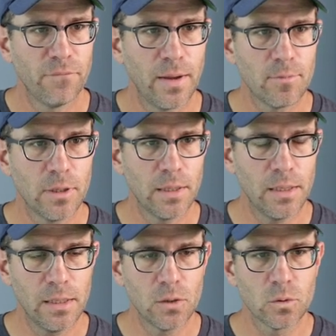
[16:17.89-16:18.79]

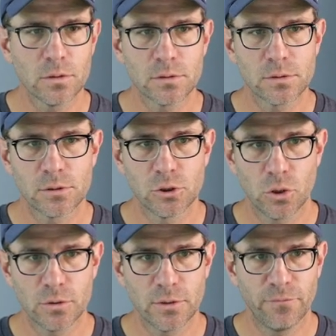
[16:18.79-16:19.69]
family equals
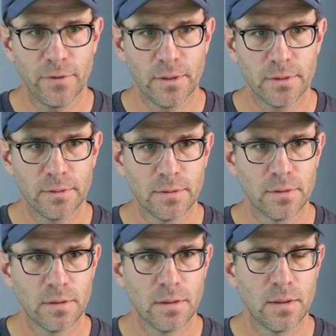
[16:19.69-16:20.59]
Josefin
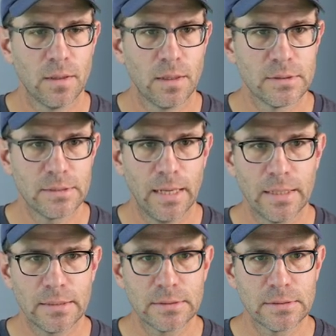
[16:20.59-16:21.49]

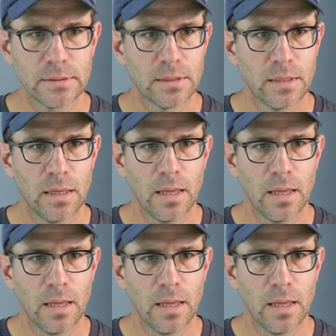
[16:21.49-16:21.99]
Sans.